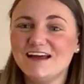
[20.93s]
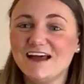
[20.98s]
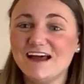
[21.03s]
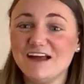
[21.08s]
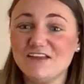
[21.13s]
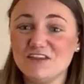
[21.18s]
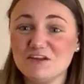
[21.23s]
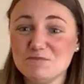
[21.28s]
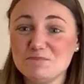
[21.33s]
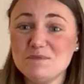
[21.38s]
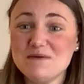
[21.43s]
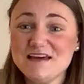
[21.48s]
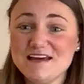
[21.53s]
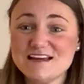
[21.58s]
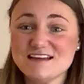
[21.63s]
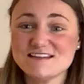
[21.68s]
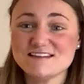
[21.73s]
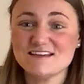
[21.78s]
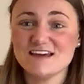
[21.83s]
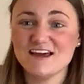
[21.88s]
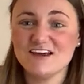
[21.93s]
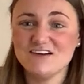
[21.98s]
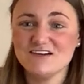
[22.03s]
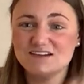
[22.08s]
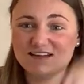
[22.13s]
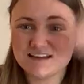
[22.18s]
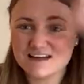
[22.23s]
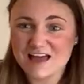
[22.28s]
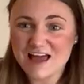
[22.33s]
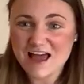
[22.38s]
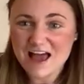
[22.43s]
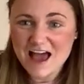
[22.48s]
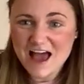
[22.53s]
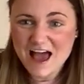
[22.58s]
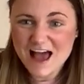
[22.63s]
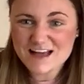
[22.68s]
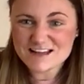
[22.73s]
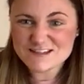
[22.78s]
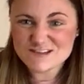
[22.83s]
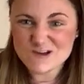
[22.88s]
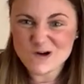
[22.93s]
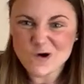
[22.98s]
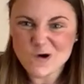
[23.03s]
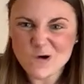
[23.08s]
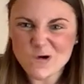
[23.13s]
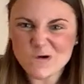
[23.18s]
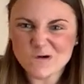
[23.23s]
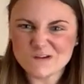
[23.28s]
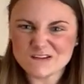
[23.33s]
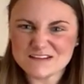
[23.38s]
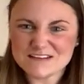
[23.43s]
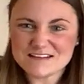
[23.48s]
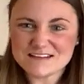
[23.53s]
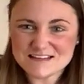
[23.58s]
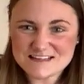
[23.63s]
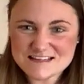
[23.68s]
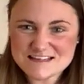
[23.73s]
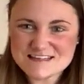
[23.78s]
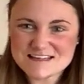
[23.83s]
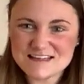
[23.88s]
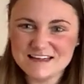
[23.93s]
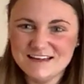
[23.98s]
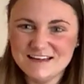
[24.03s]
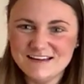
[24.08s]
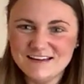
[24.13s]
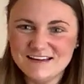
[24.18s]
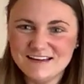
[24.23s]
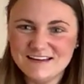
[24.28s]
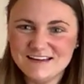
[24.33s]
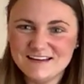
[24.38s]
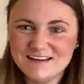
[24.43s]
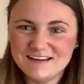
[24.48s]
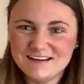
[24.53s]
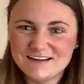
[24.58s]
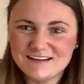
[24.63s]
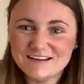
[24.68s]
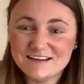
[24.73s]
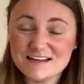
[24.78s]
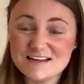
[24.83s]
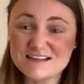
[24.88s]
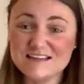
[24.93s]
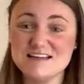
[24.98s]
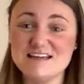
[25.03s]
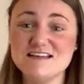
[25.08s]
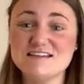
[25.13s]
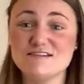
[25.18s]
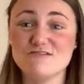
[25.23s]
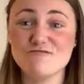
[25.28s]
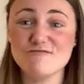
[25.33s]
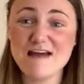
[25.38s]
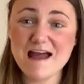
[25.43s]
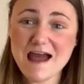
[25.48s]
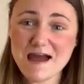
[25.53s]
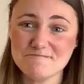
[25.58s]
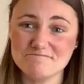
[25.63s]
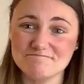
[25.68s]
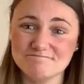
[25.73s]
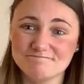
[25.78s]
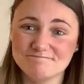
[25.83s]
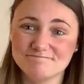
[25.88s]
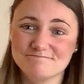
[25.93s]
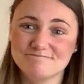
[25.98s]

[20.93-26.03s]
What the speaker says: And the biggest goat has horns because he's a ram.